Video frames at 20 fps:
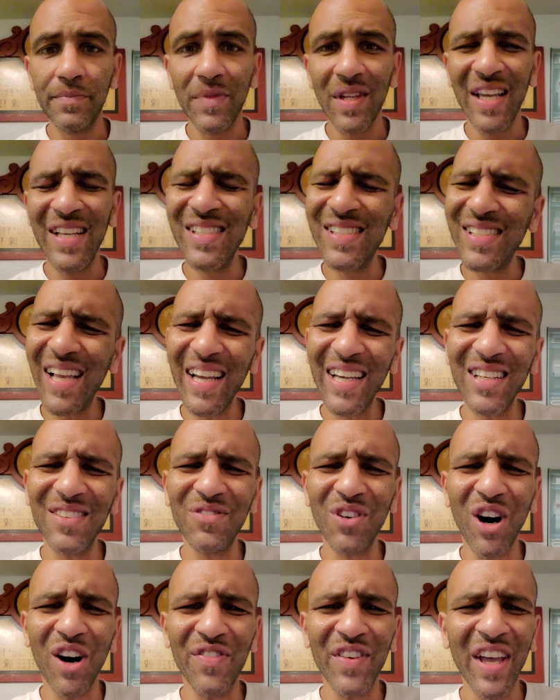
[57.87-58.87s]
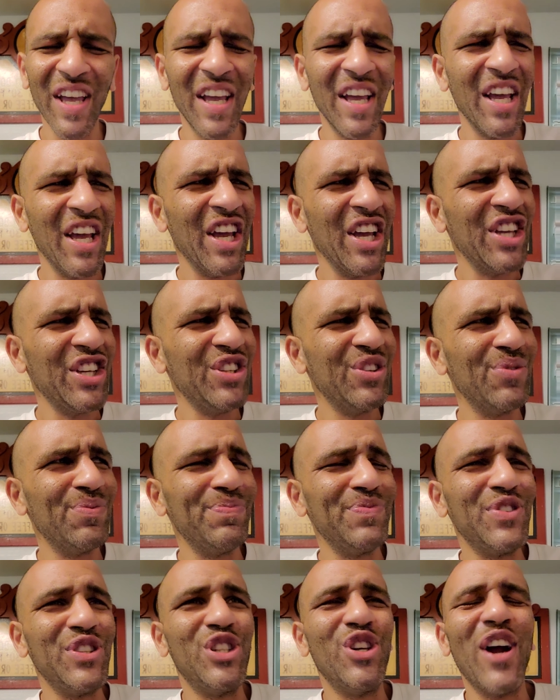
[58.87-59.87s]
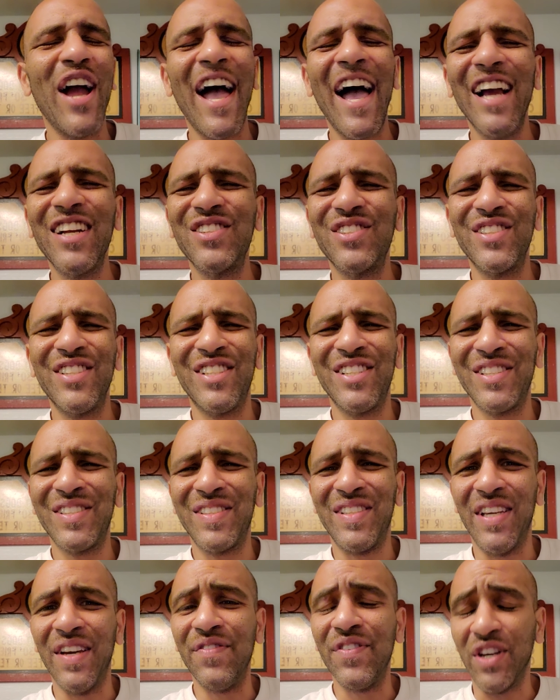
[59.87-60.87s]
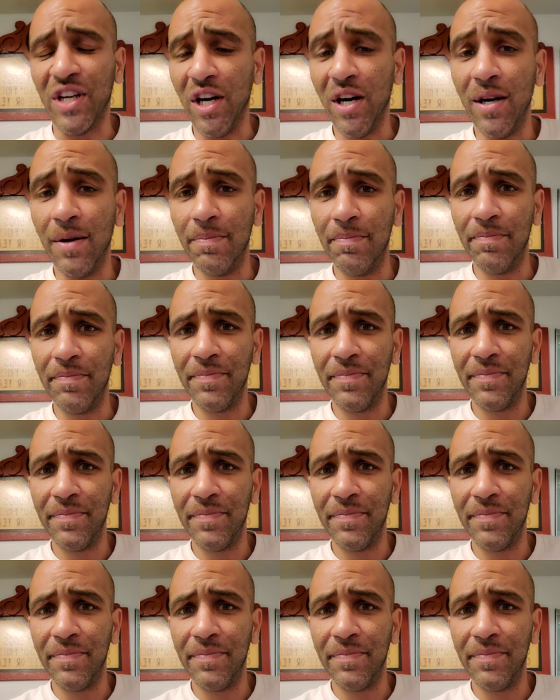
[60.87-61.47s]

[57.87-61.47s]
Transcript: And second of all, you're actually just giving up